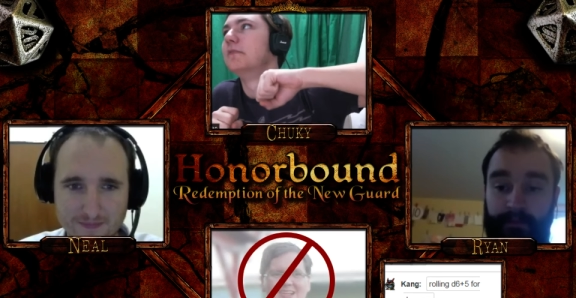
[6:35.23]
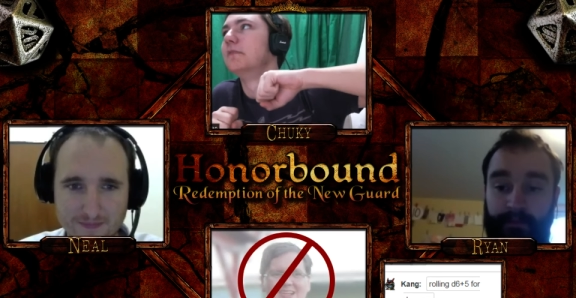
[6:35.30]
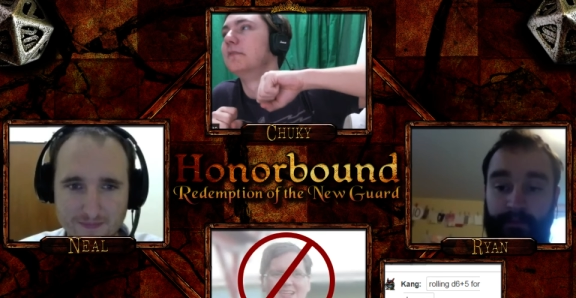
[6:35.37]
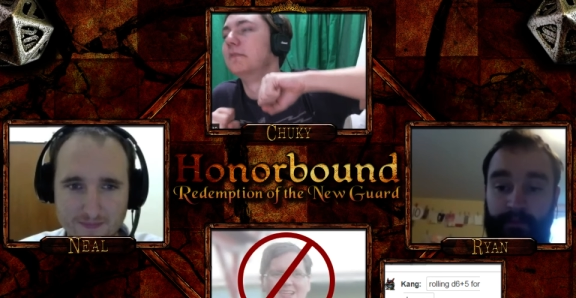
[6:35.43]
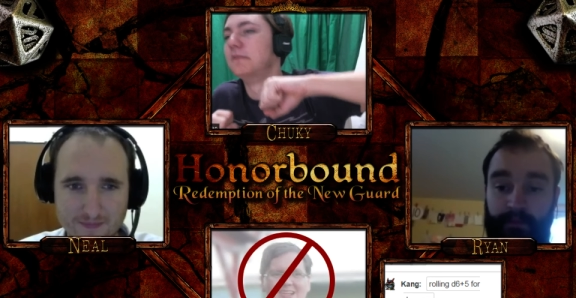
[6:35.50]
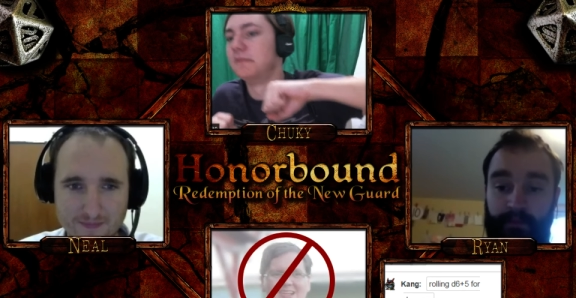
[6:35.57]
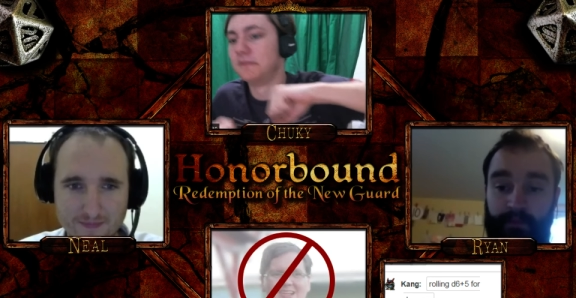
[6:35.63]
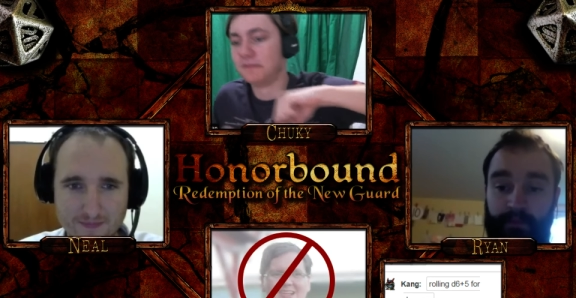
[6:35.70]

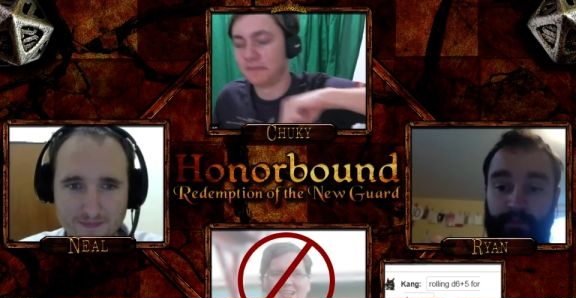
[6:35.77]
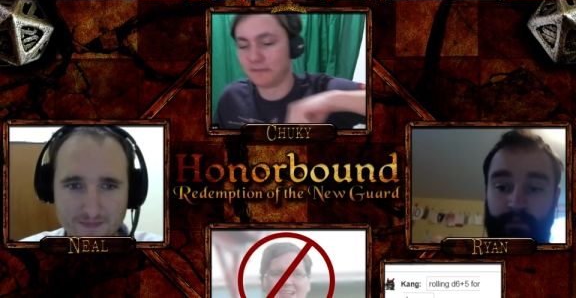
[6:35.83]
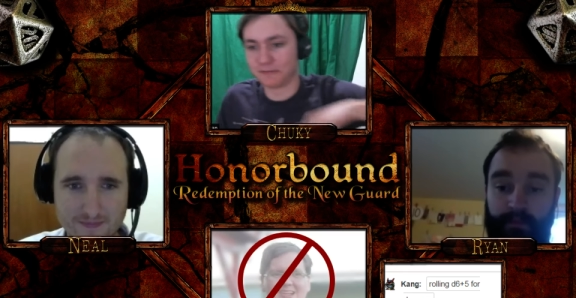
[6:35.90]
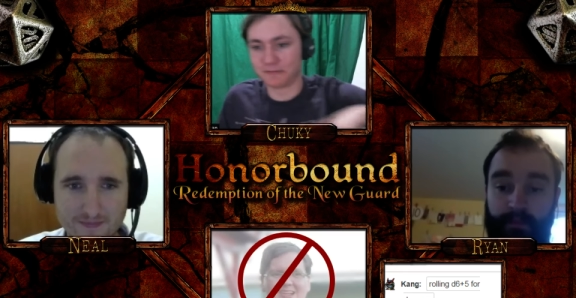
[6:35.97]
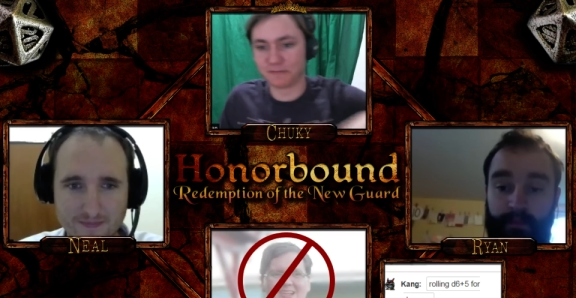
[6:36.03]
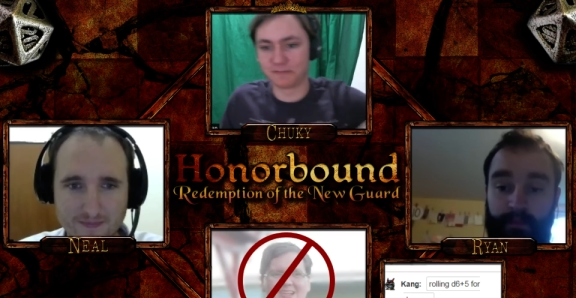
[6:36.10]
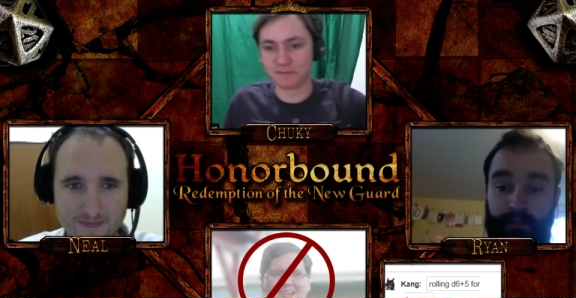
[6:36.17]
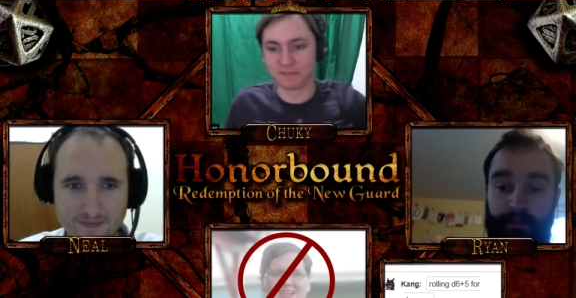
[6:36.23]

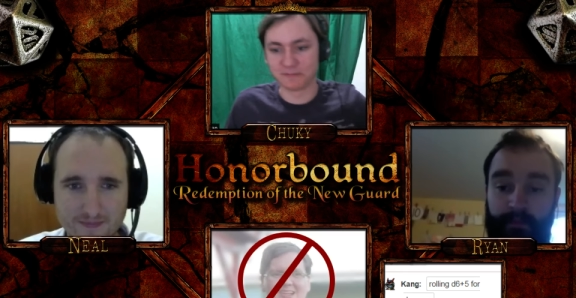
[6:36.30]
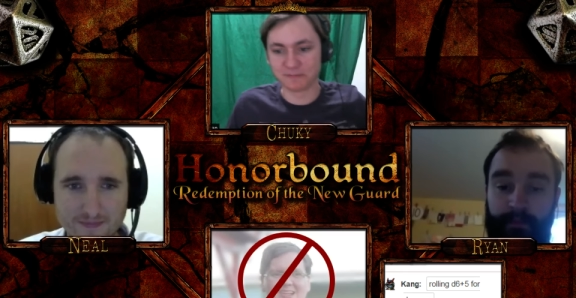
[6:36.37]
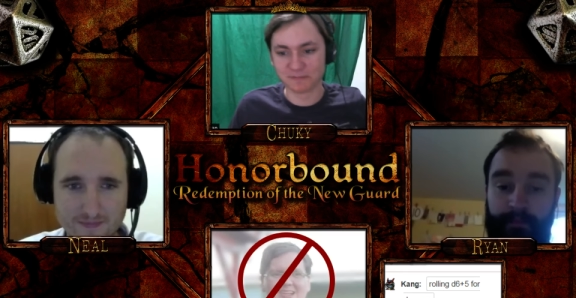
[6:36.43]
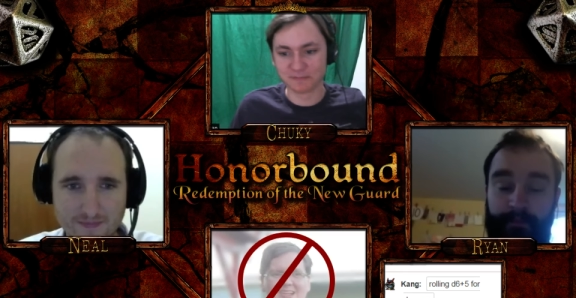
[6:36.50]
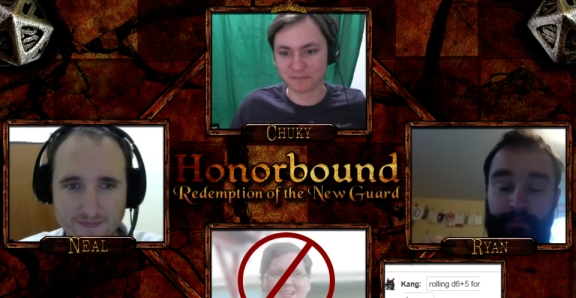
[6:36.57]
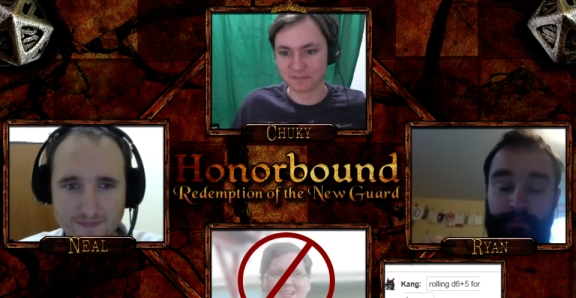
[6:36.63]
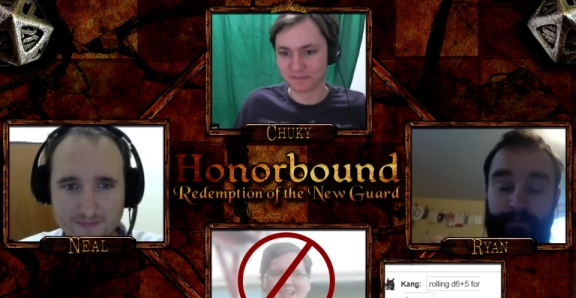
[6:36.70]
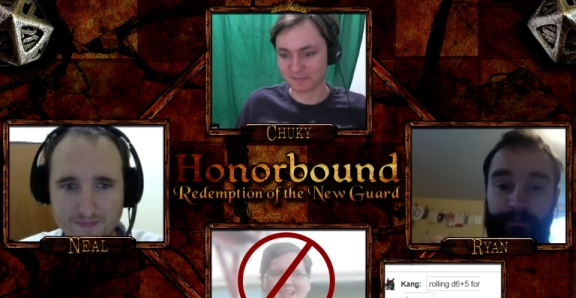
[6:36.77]

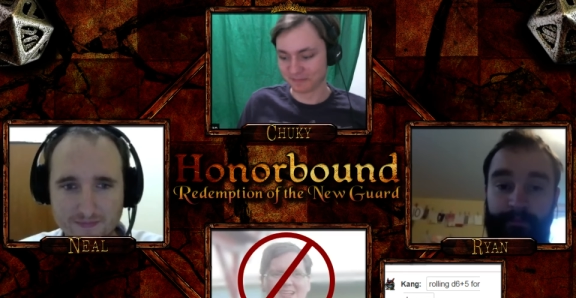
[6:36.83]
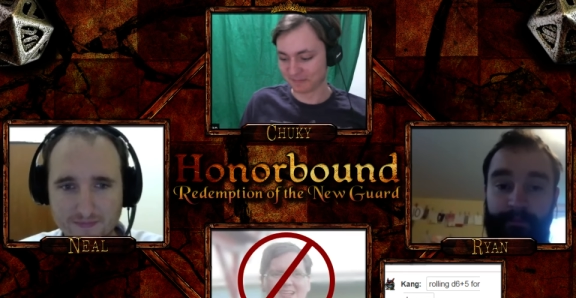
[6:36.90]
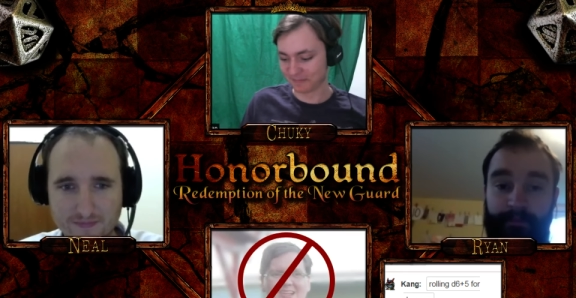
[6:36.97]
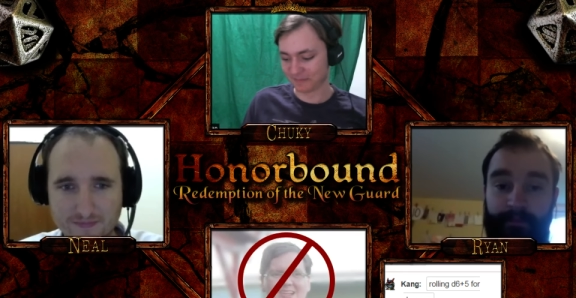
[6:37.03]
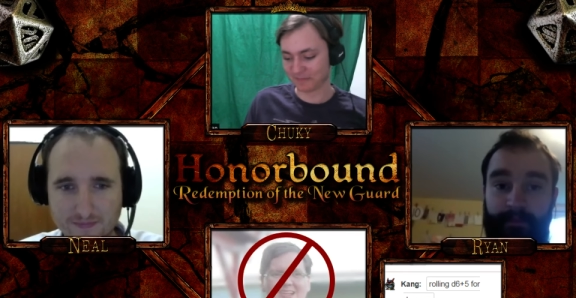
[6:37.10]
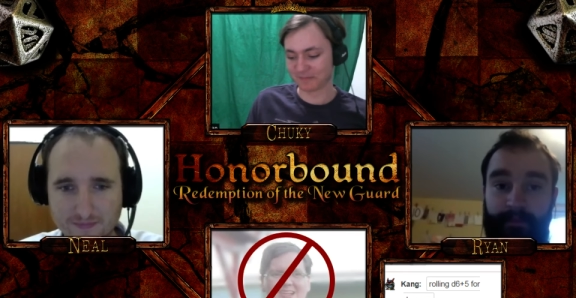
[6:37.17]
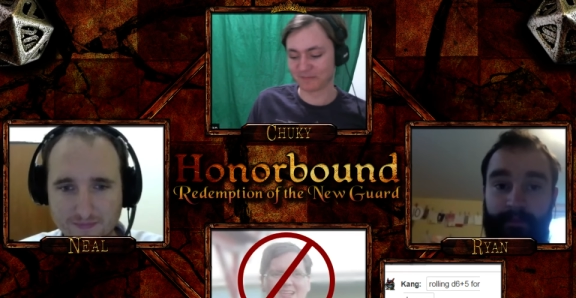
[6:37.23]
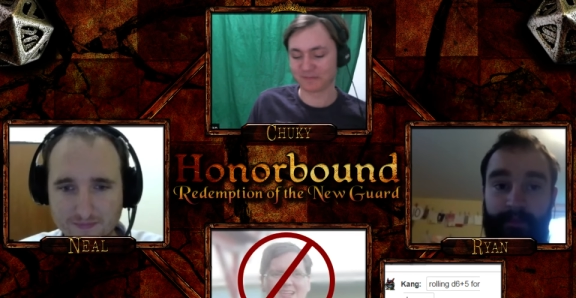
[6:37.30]

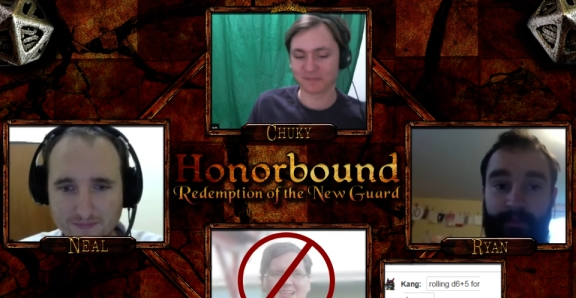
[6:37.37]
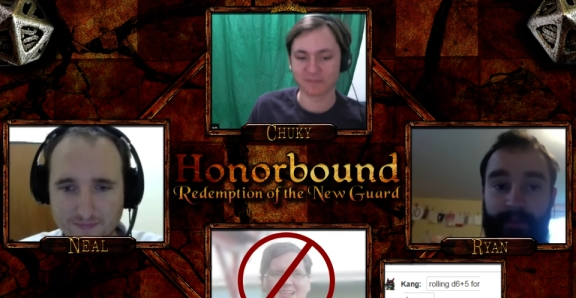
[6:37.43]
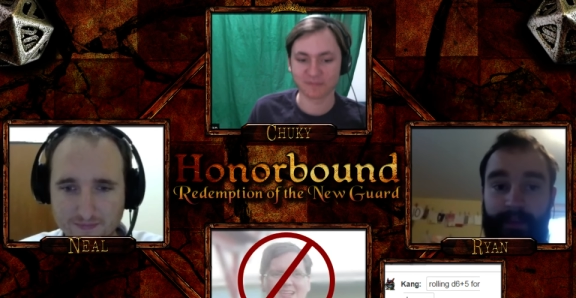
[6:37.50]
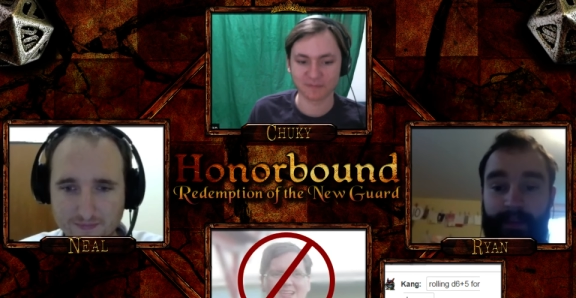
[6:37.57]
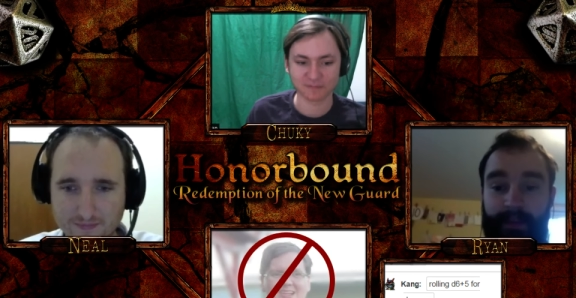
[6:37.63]
[no speech]